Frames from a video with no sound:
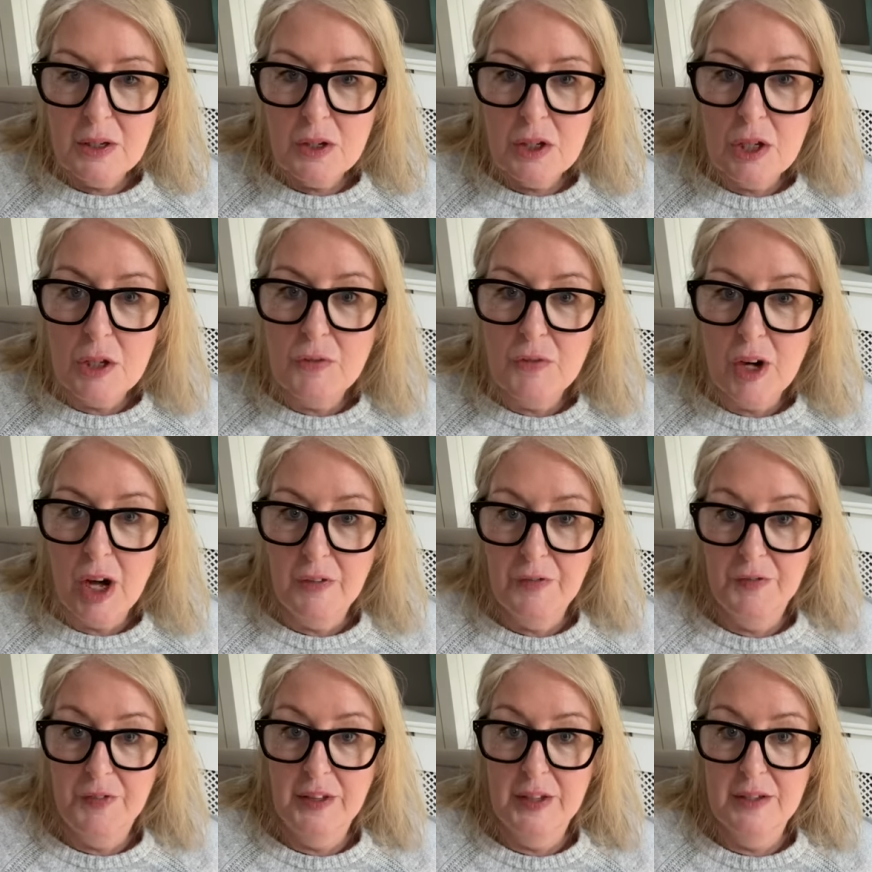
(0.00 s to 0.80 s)
You've
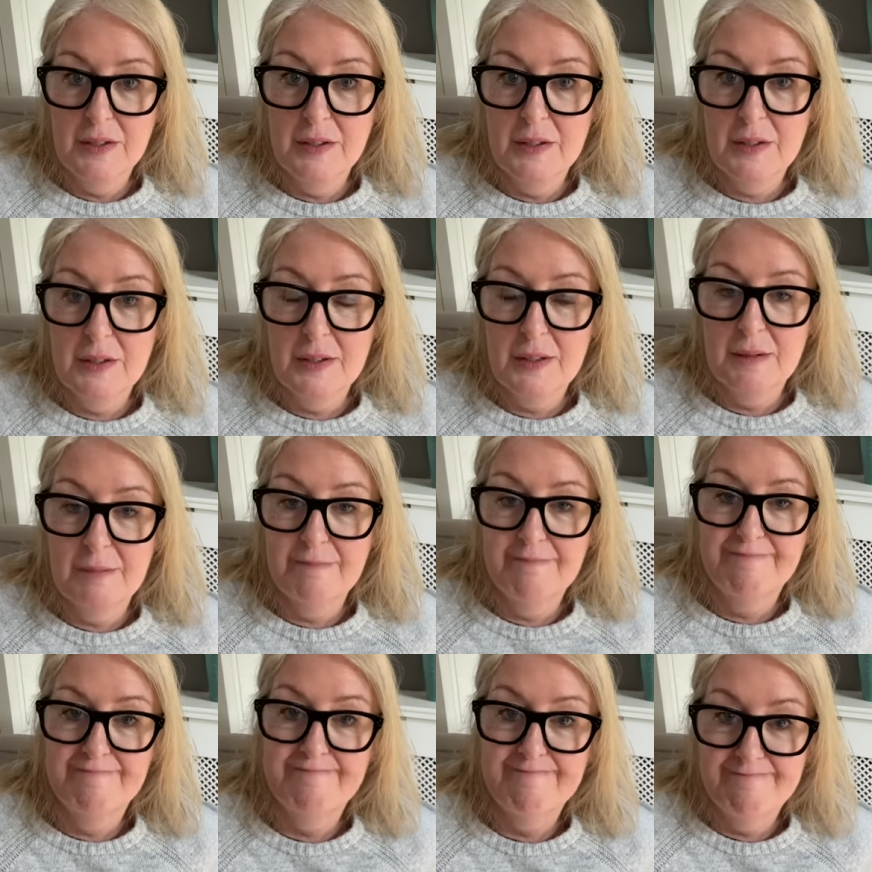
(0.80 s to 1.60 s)
got this.
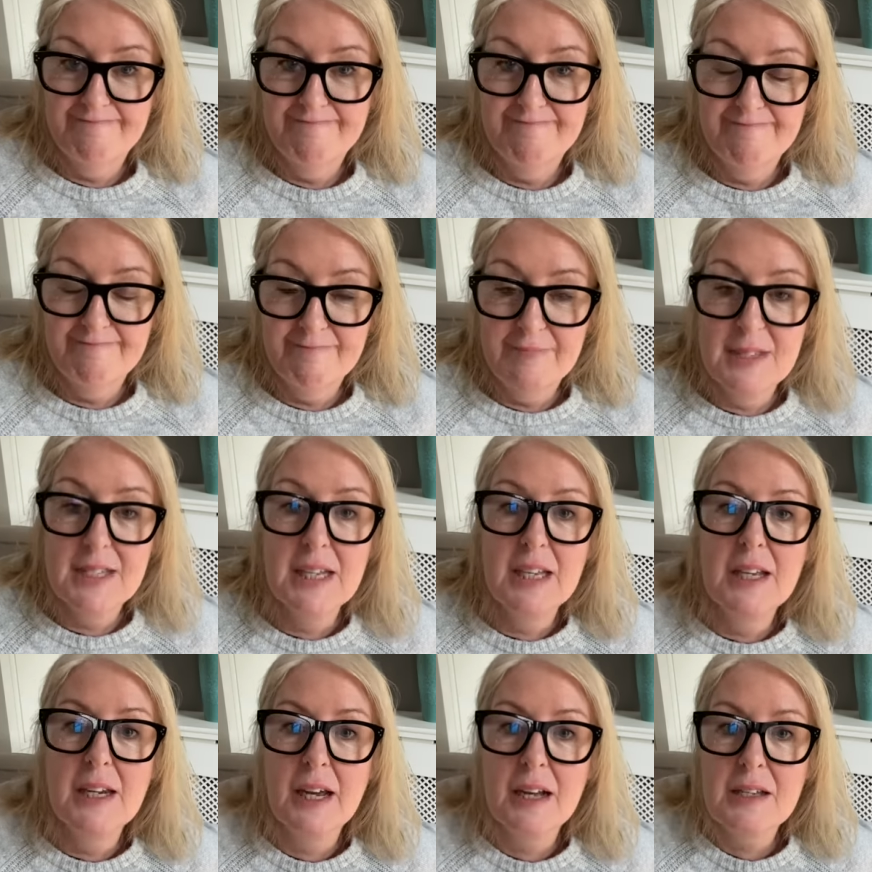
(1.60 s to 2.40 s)

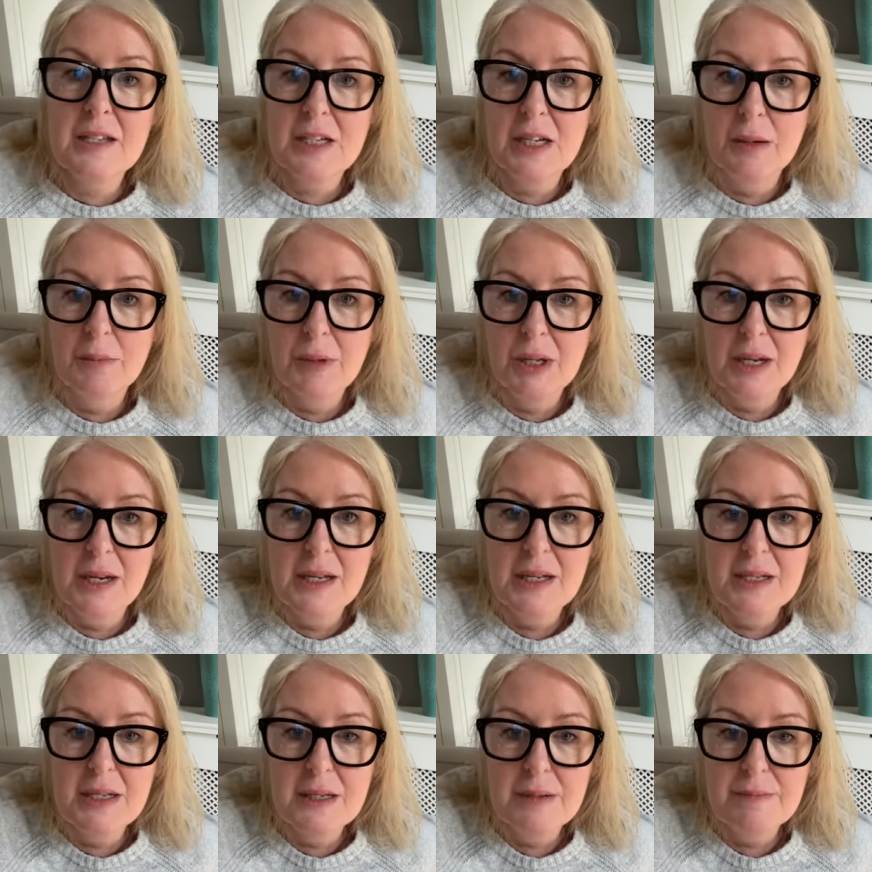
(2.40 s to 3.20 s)
See you next time,
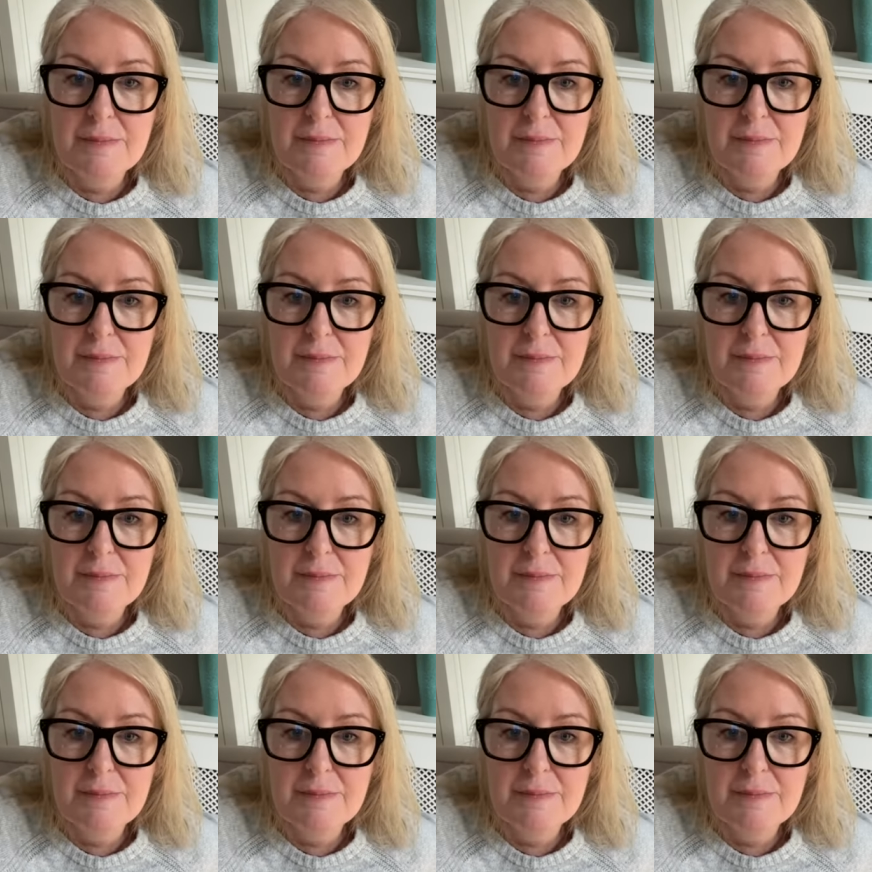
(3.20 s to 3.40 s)
guys.